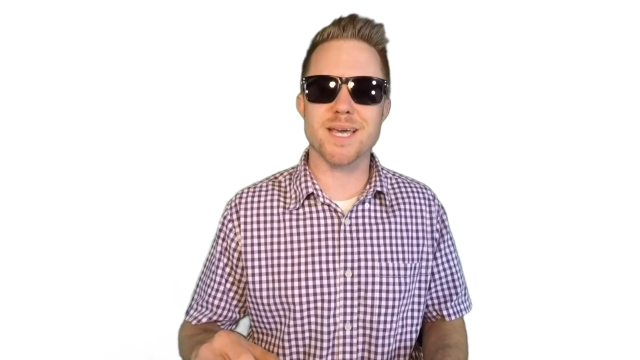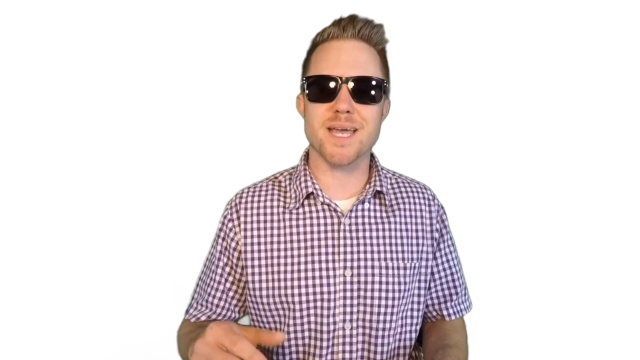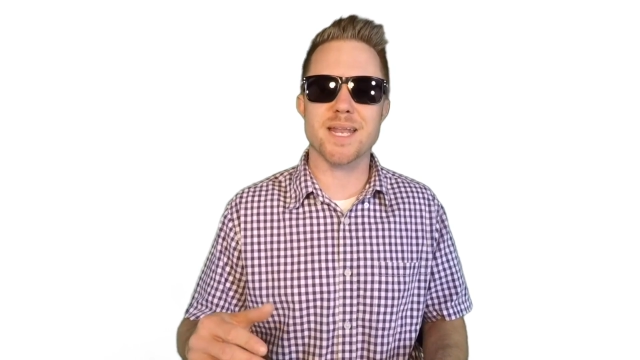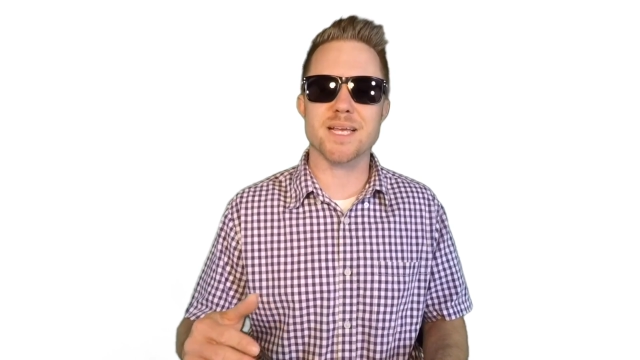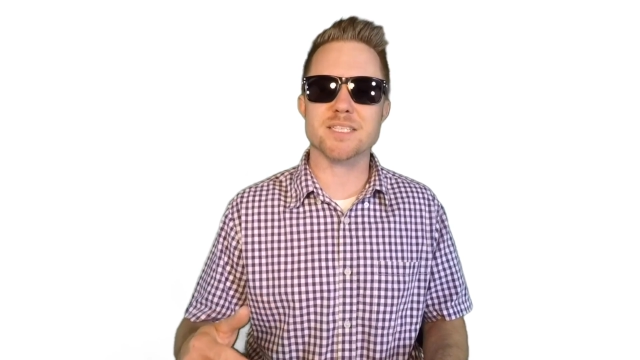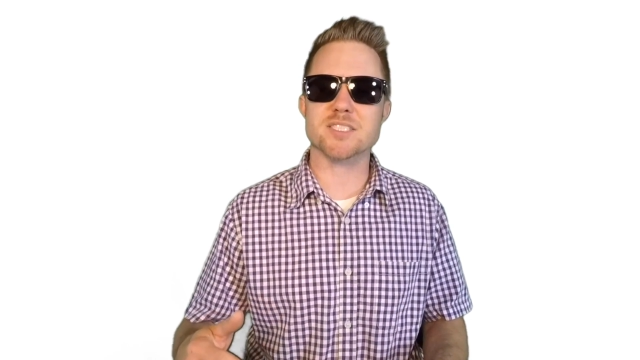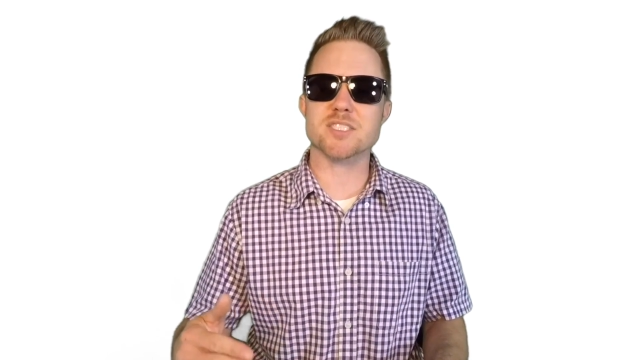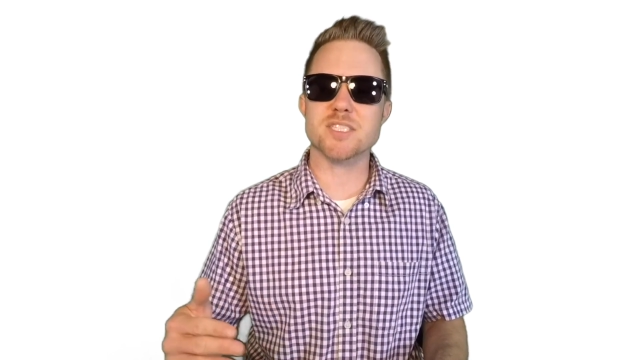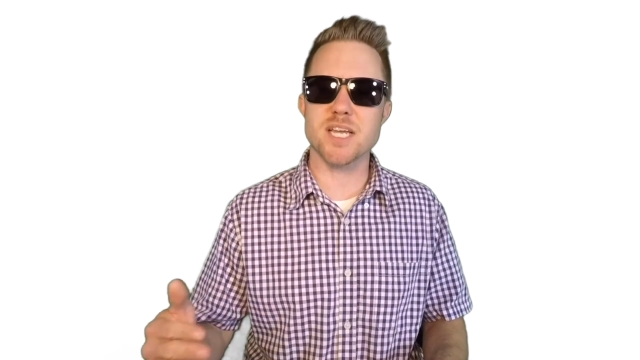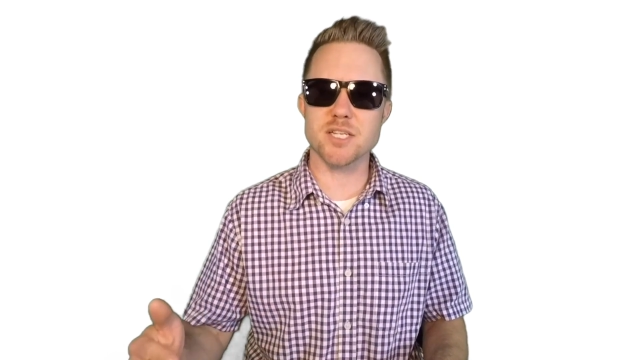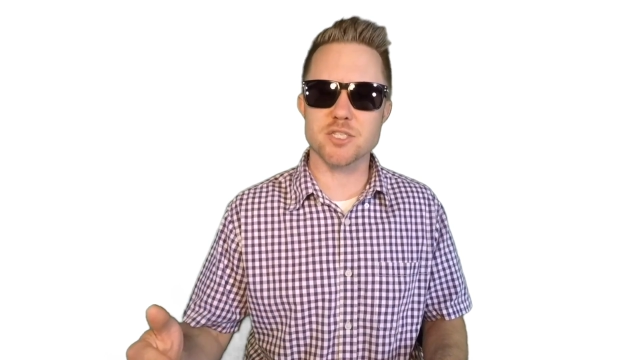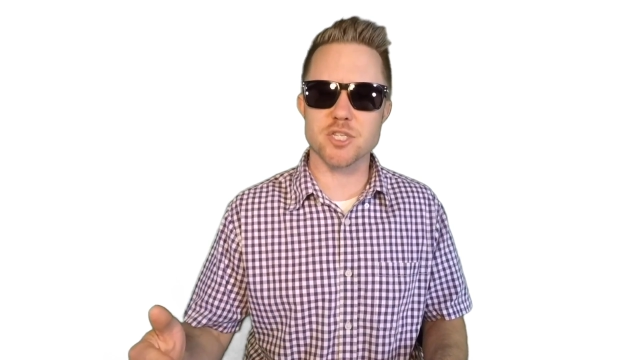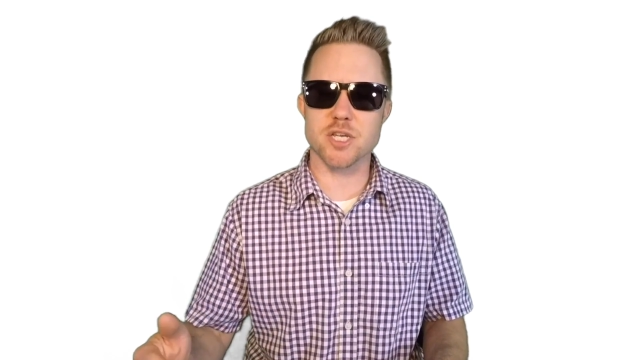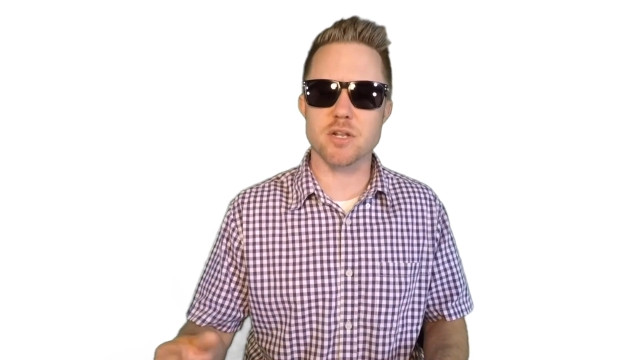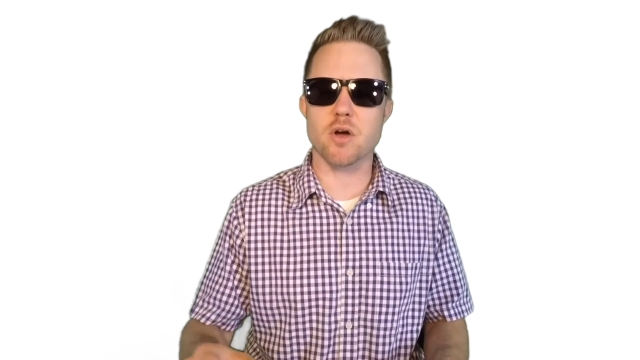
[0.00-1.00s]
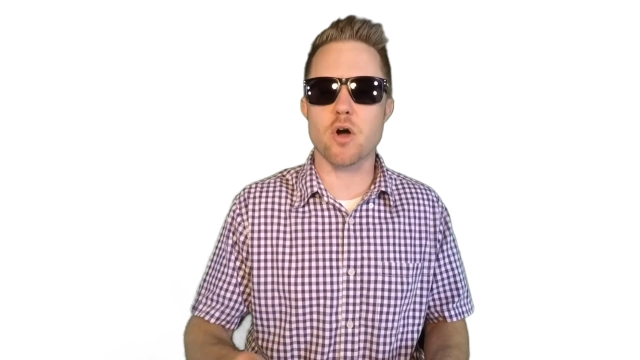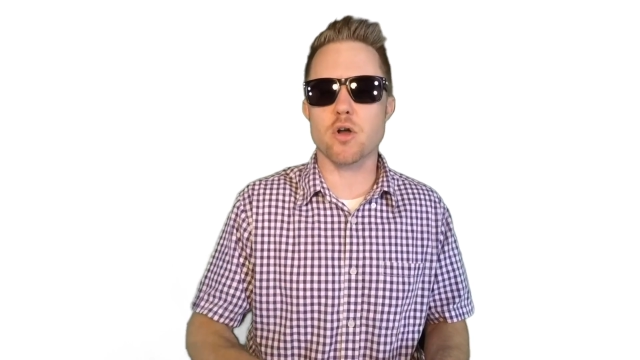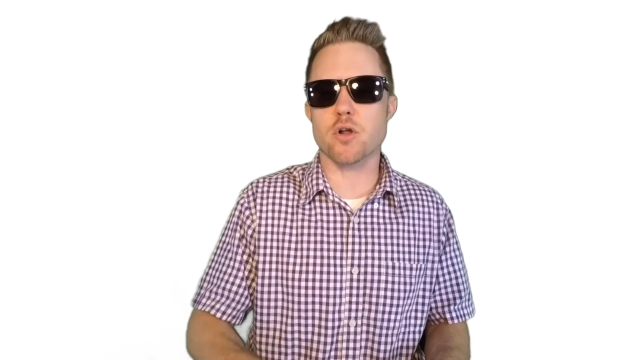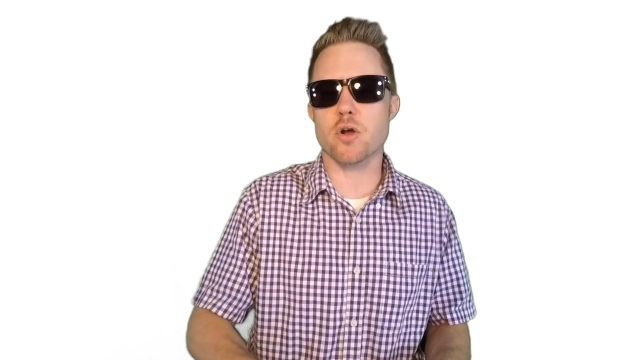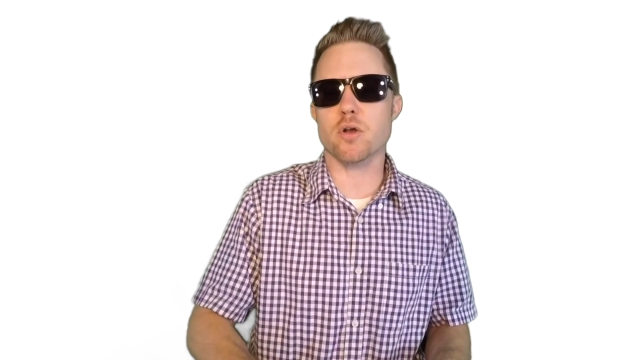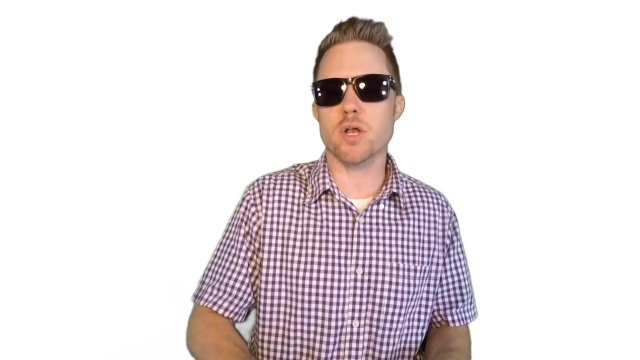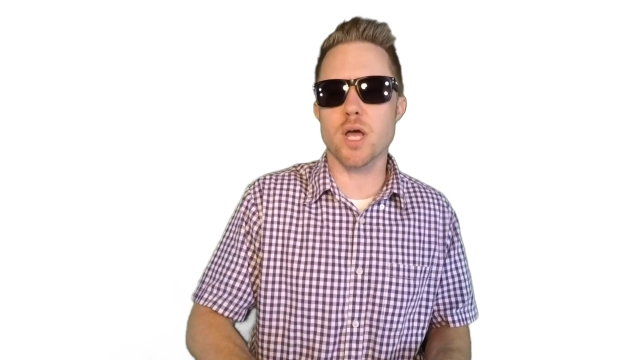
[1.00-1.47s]
an extension on
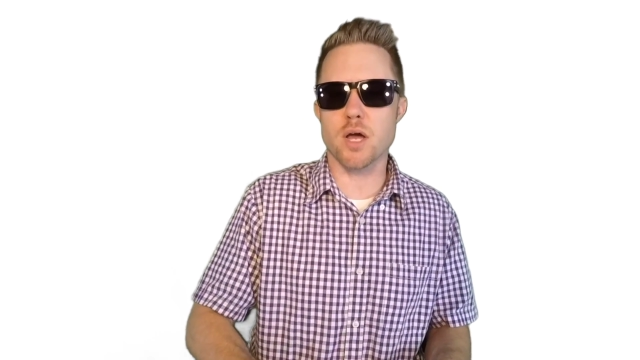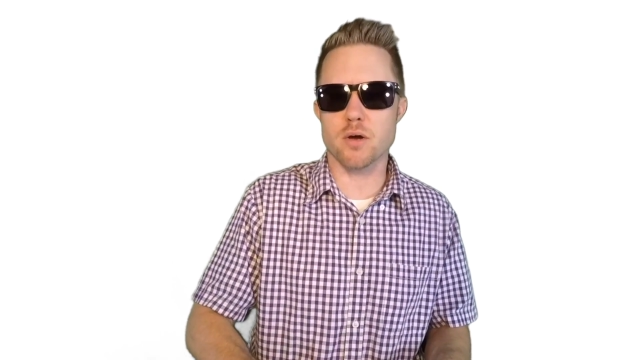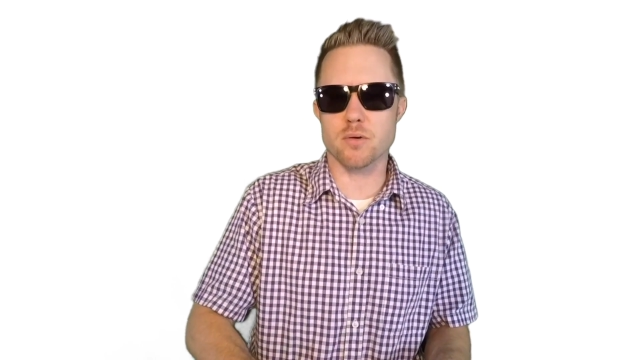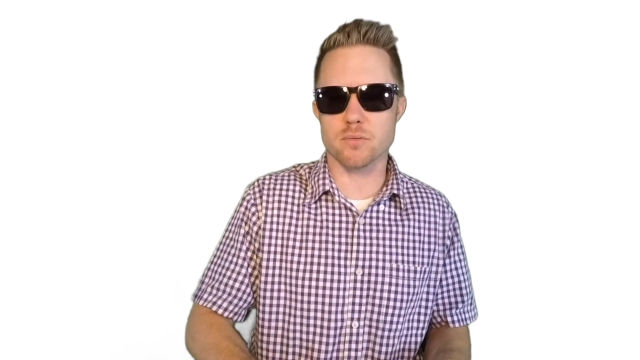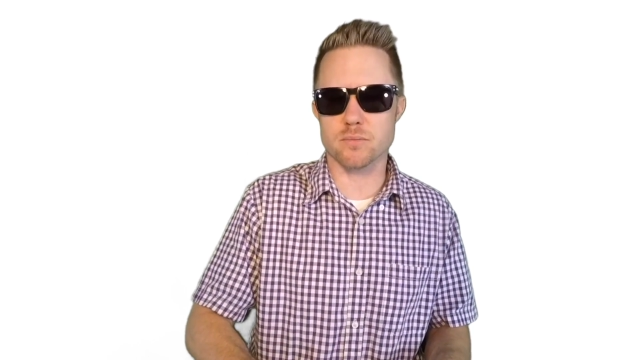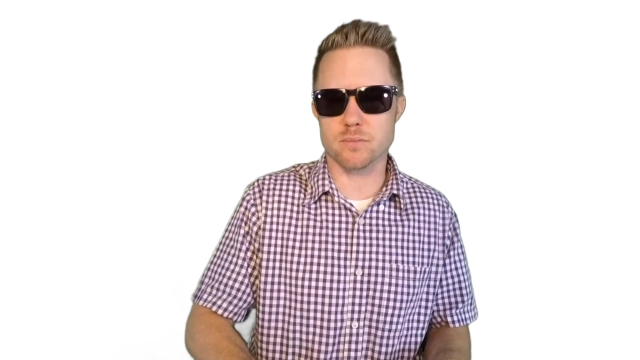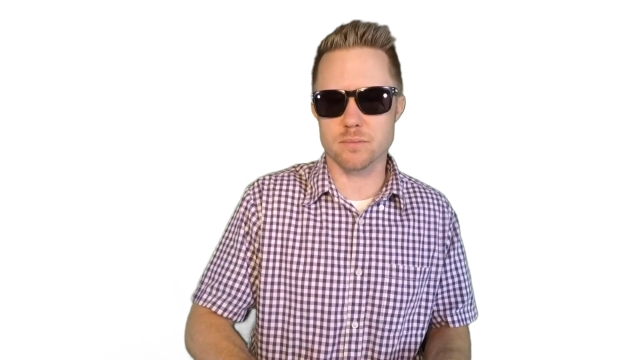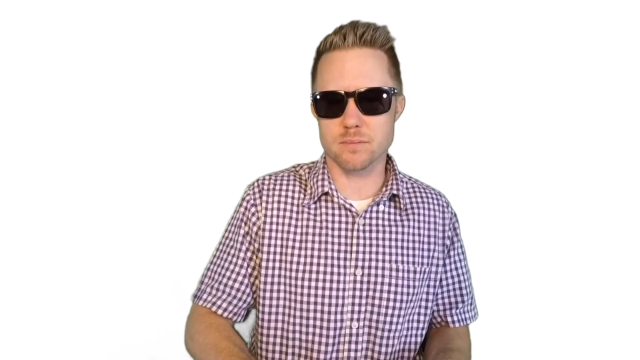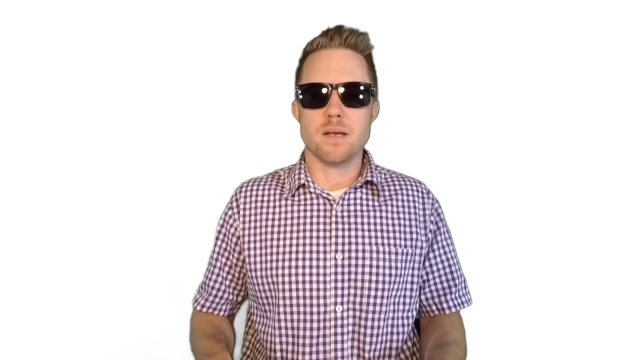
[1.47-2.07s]
our loan.